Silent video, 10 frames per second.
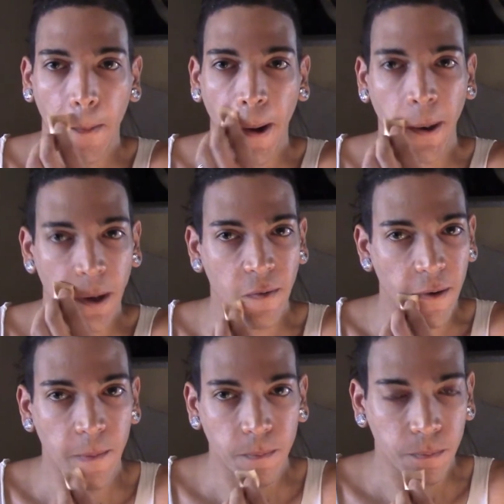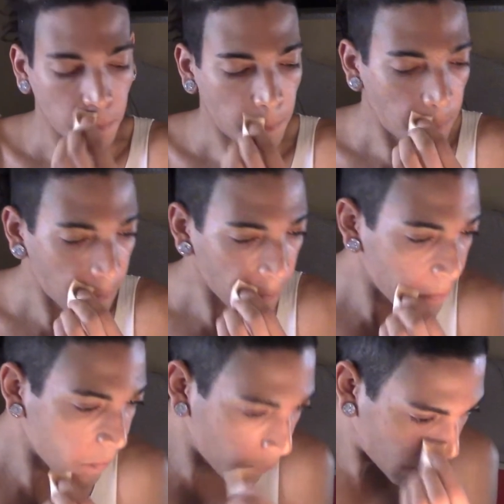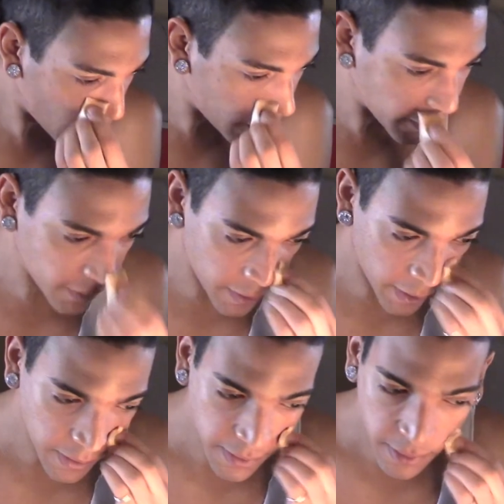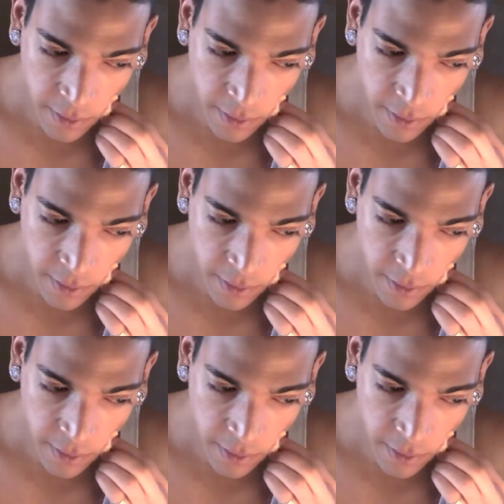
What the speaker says: I love it. That nice